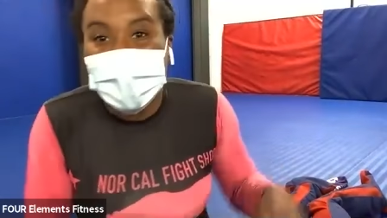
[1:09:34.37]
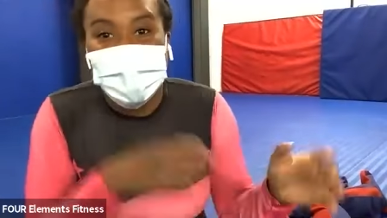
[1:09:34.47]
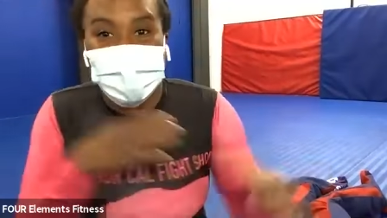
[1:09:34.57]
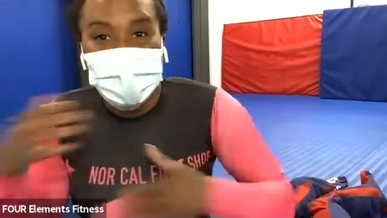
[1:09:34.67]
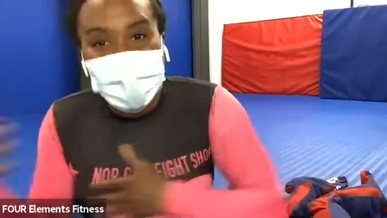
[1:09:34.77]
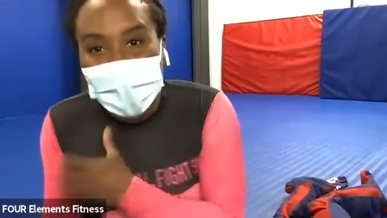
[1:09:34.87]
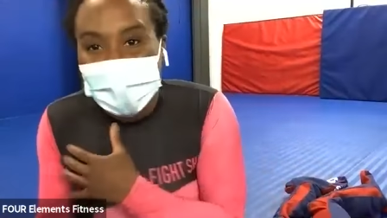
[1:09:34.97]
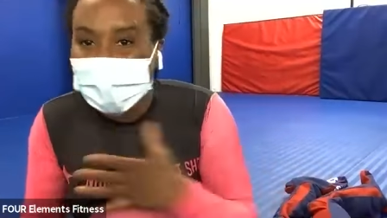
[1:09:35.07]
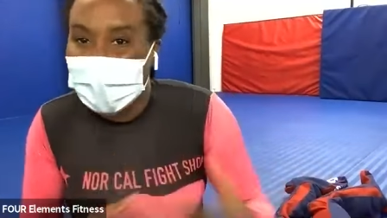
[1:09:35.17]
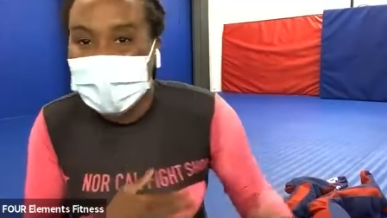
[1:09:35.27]
good for
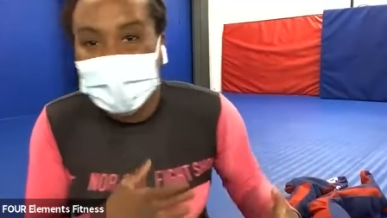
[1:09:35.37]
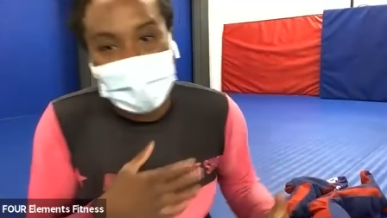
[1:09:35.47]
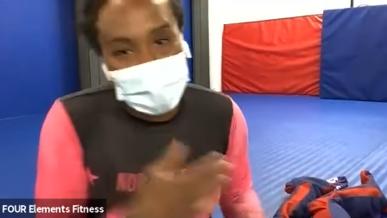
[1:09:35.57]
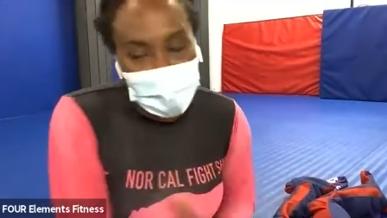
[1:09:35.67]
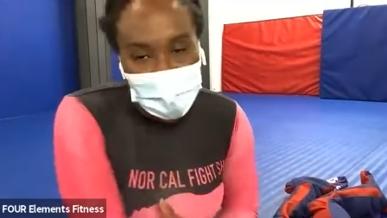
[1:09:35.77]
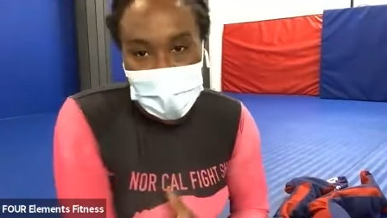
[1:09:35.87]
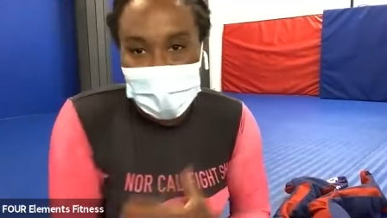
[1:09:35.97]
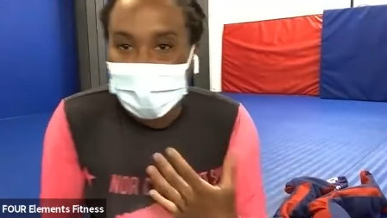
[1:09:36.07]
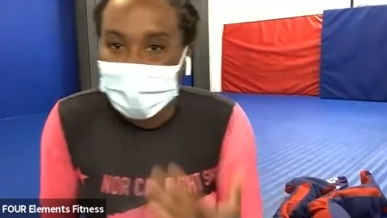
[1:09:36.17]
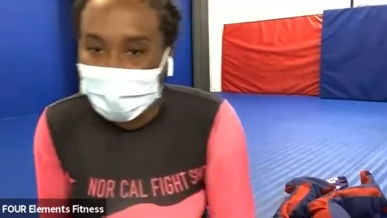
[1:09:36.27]
me to like get the
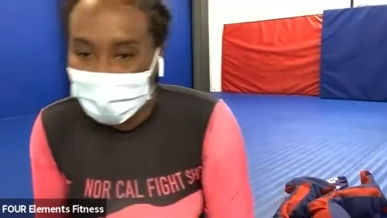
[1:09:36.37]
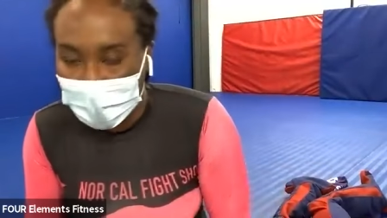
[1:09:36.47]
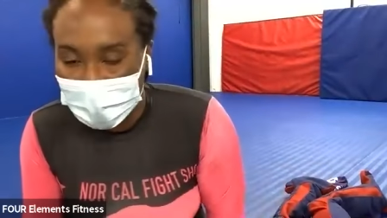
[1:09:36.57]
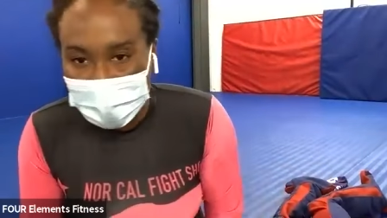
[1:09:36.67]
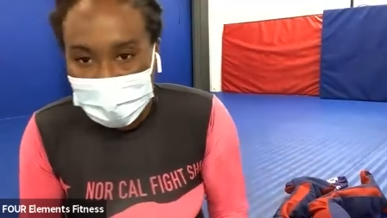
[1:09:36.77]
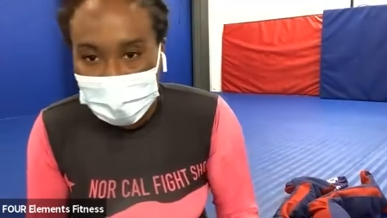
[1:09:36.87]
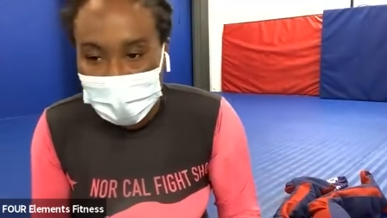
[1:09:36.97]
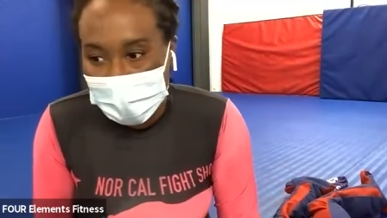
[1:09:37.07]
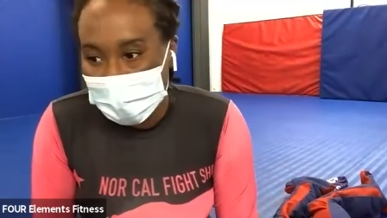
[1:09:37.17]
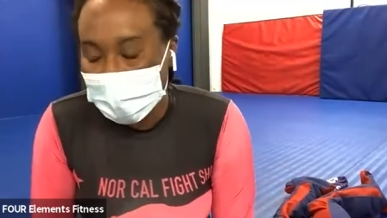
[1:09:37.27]
review from my
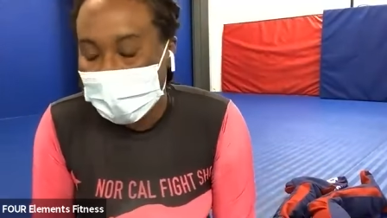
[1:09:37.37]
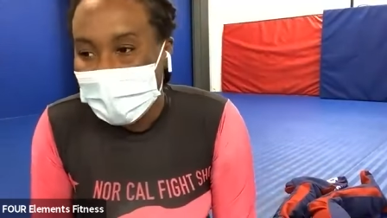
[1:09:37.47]
coaches